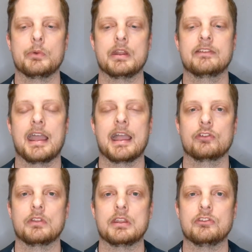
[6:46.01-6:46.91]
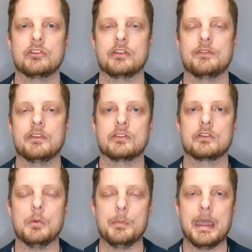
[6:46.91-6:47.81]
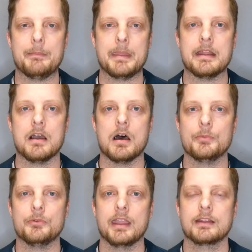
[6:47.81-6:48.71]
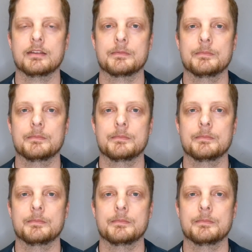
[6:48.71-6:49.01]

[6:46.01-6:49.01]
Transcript: when it's actually just a physical man-made object.